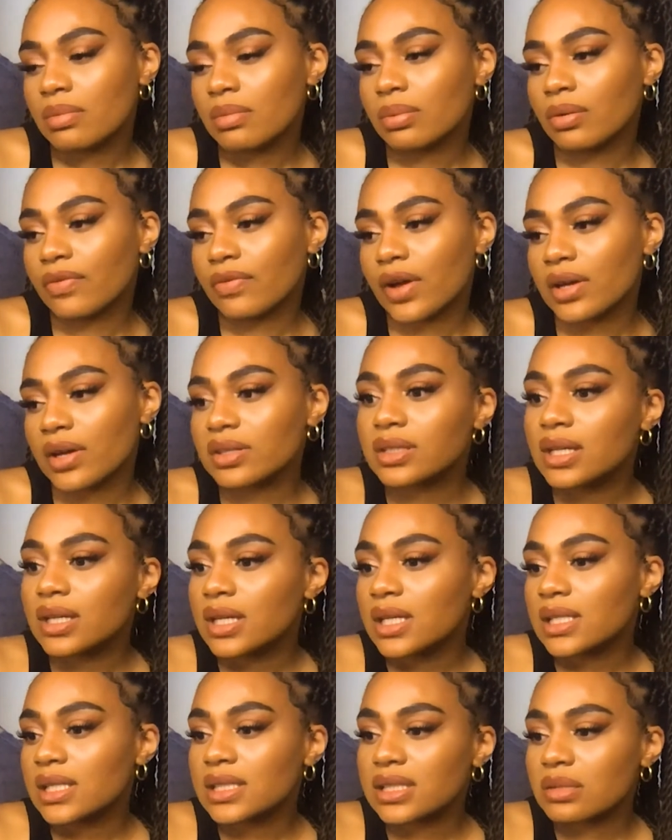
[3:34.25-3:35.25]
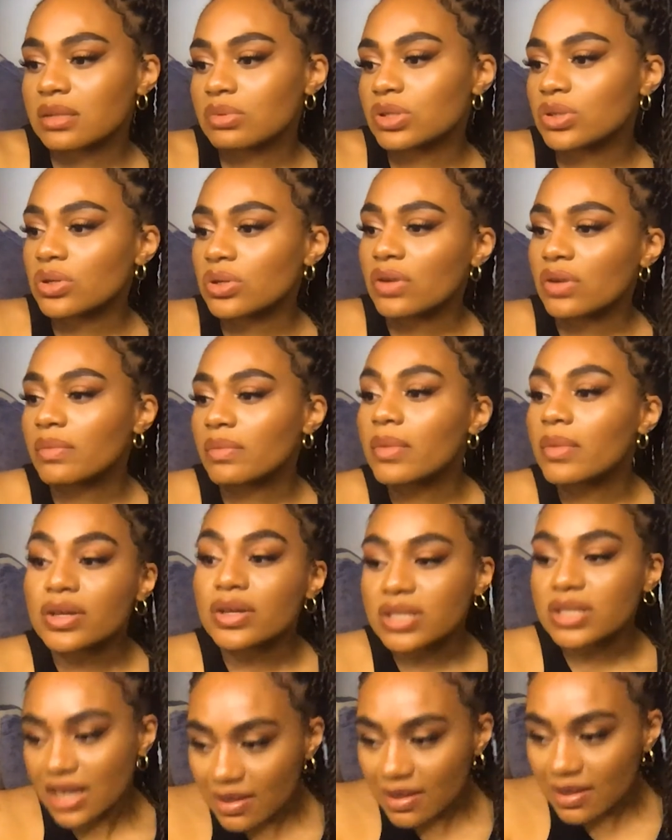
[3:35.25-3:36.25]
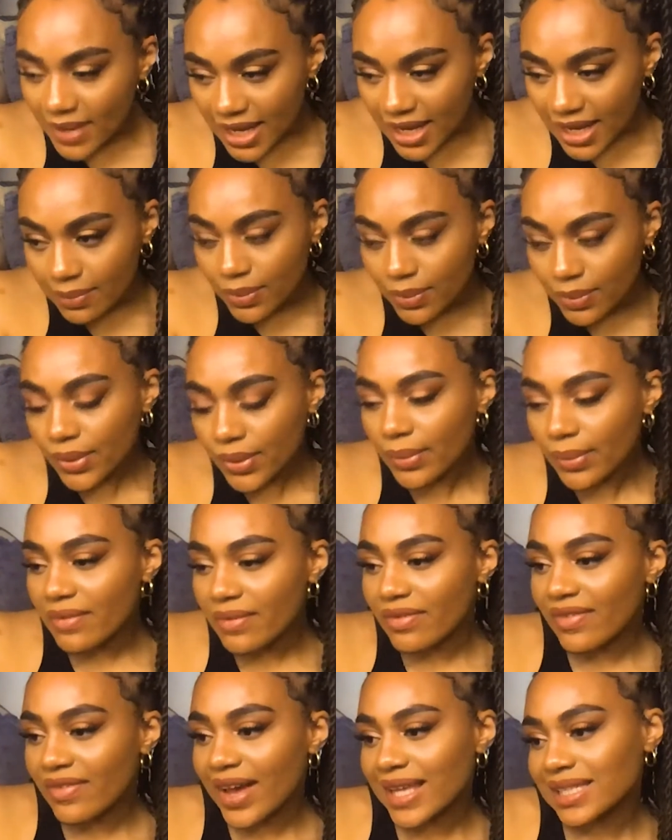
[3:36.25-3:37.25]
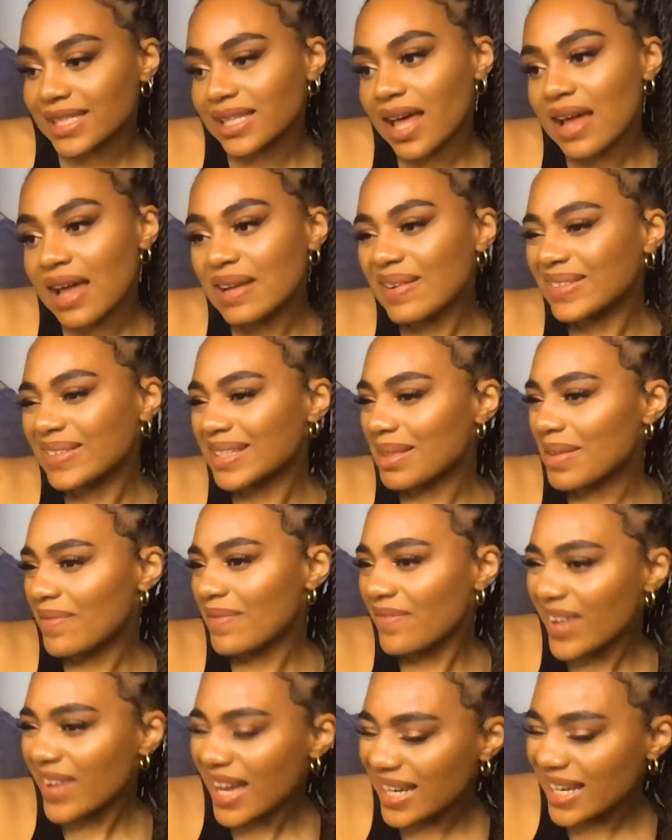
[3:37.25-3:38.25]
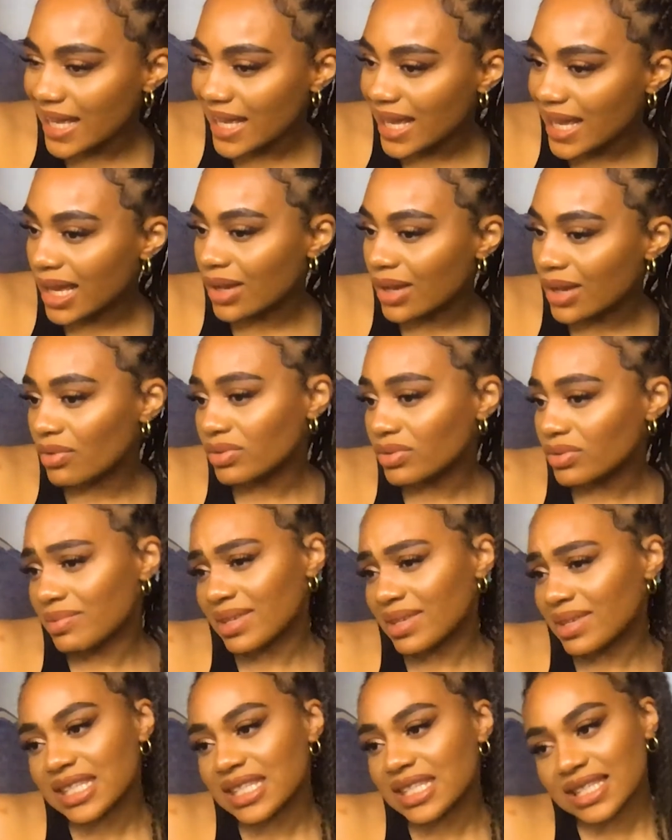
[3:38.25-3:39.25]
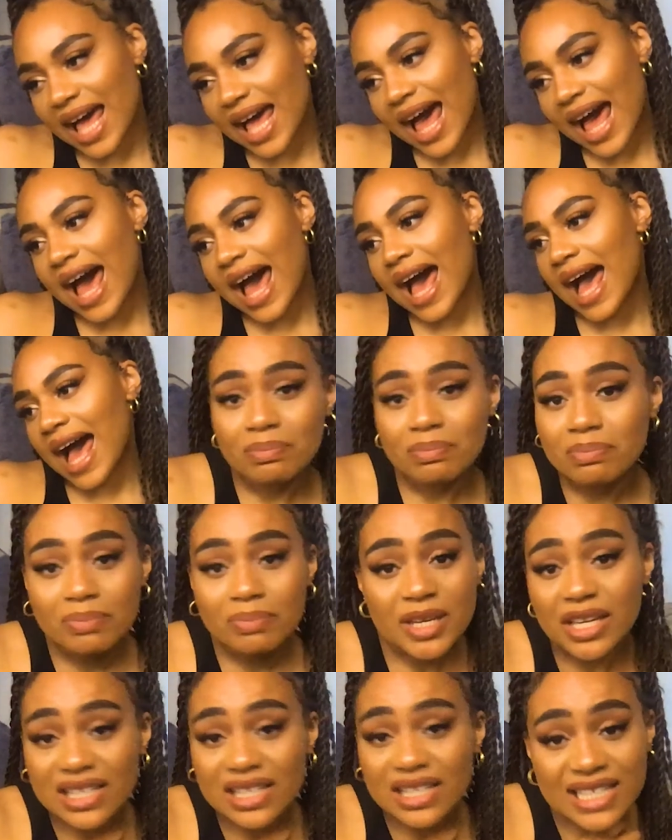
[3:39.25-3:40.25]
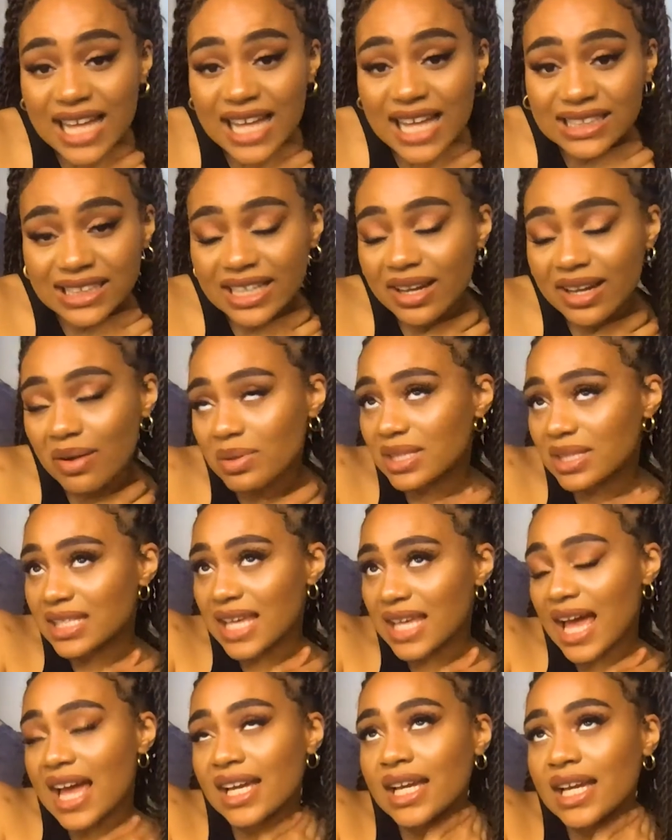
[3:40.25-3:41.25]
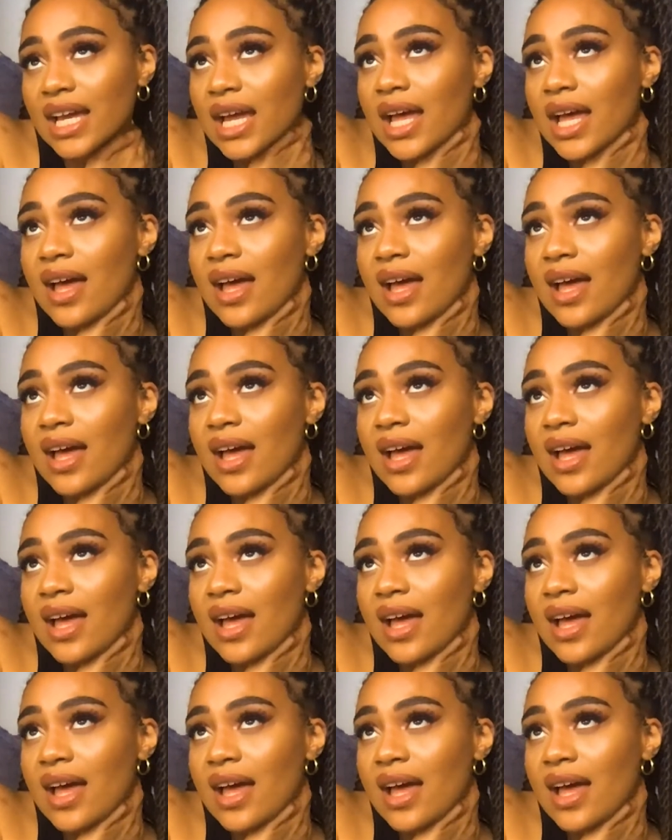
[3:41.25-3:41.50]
provoke some sort of emotion in people, whether that's something funny or something sad. Be good at chatting, I would say.